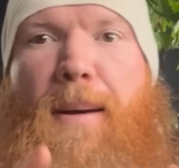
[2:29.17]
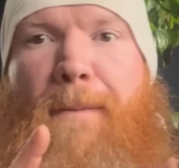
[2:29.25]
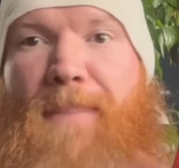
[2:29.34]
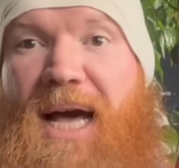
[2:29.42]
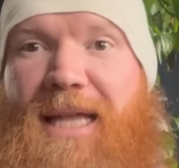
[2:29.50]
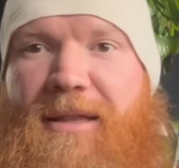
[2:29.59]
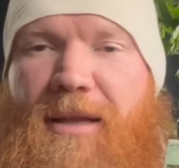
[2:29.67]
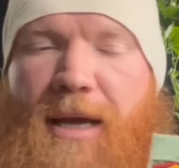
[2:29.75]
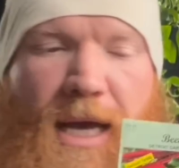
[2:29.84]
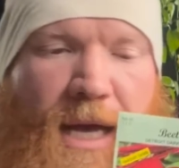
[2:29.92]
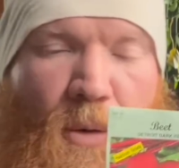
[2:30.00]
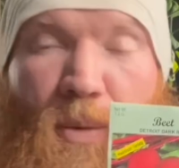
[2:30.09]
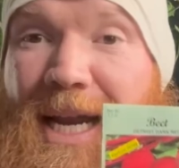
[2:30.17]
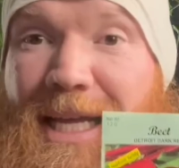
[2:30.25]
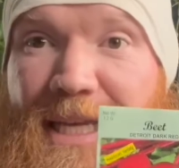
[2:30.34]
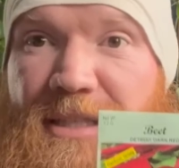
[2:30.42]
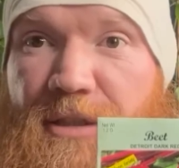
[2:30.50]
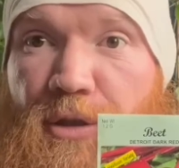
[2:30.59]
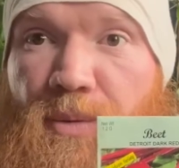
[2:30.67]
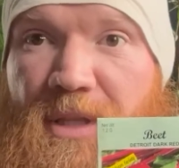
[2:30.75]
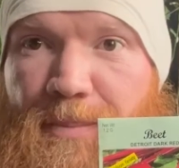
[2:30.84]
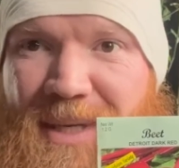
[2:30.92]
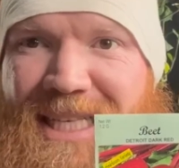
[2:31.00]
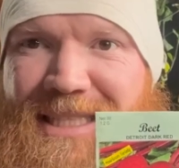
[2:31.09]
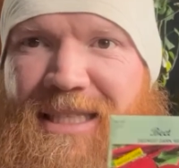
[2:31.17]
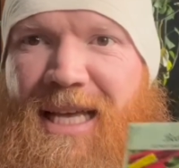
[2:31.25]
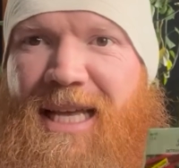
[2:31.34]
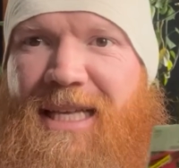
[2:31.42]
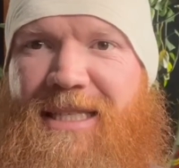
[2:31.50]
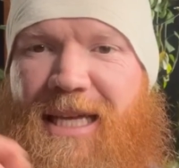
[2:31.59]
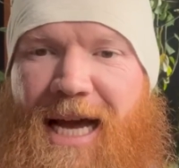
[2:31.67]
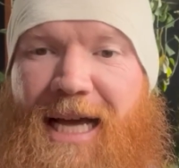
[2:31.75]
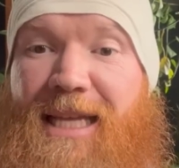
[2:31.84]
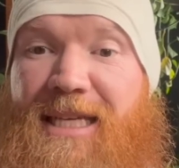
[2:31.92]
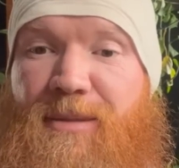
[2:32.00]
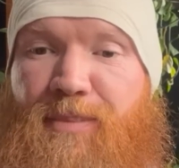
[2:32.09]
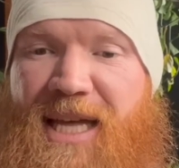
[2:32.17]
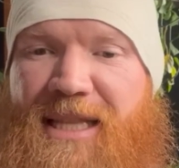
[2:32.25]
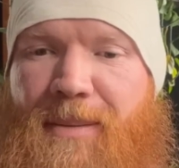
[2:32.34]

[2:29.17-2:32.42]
But uh, what I like to do with the beets is that I like to plant